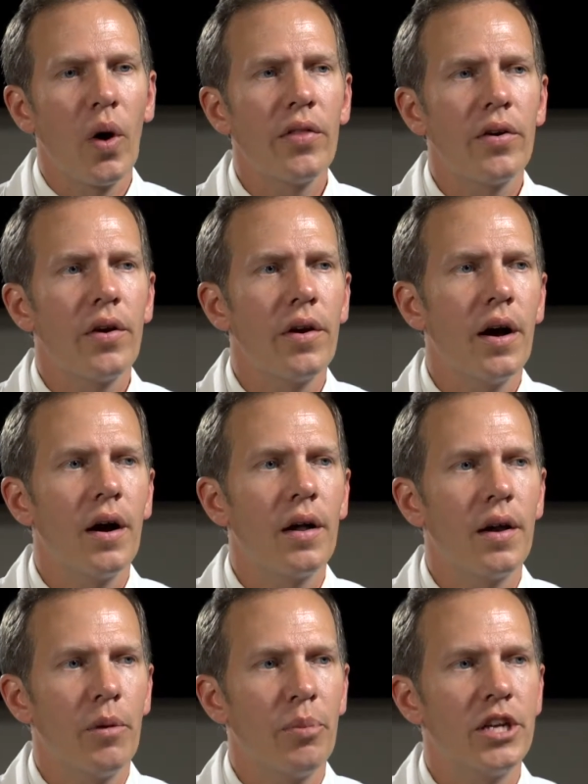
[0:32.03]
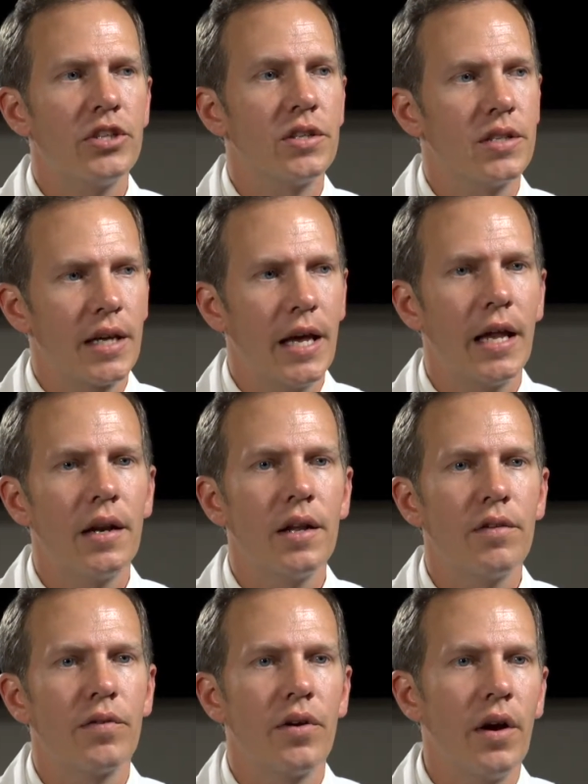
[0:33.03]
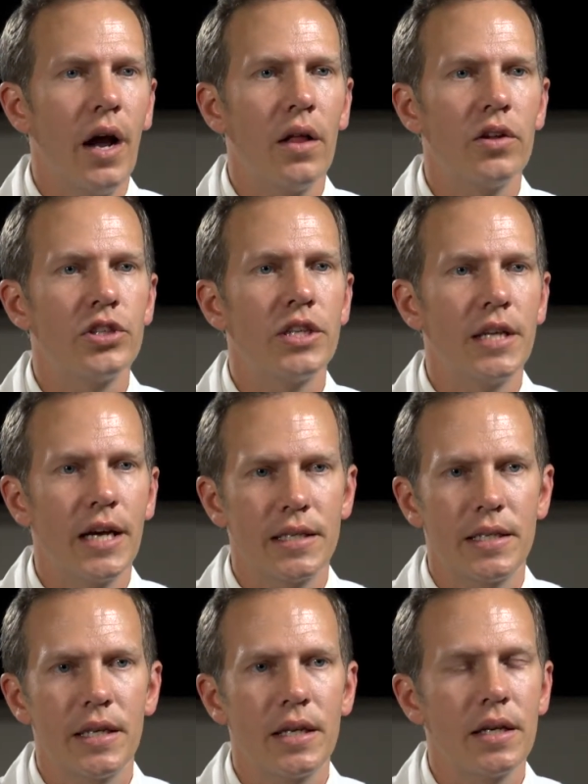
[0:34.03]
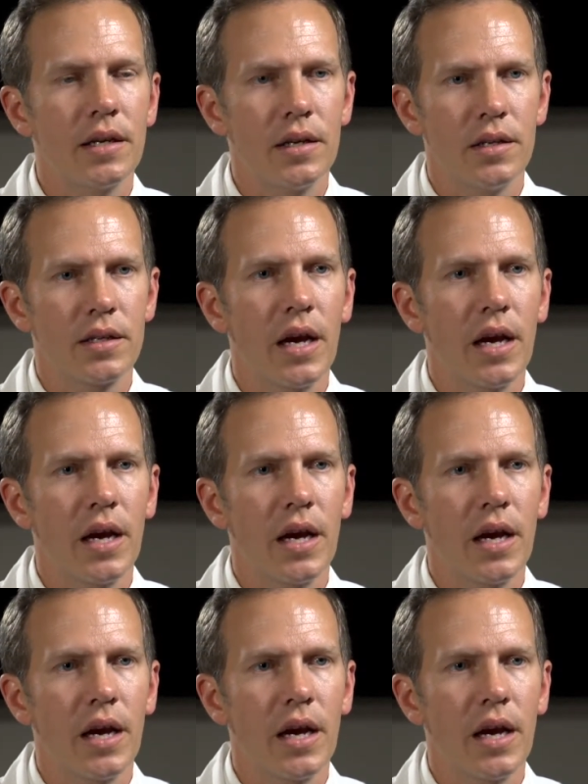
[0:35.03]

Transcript: whether or not a patient's a candidate for allergy testing is